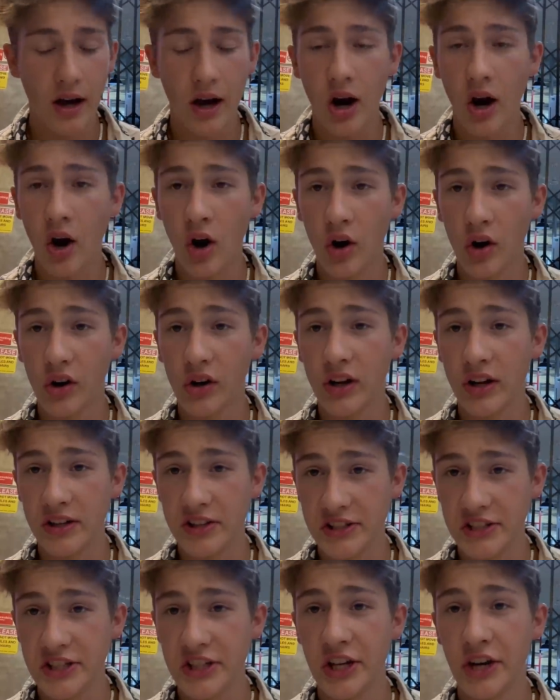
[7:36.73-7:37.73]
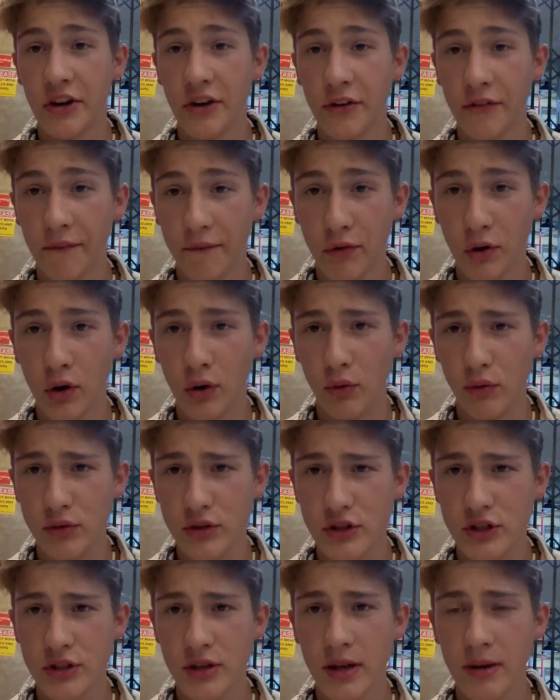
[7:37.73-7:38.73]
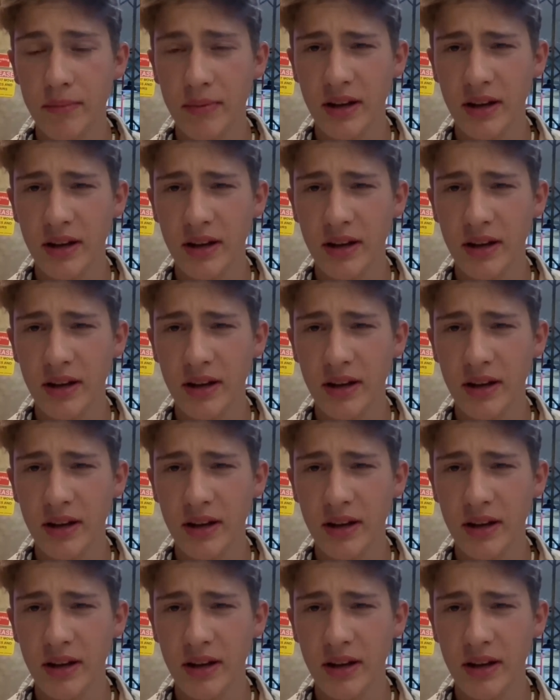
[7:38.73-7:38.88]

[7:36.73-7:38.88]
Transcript: are considered fruits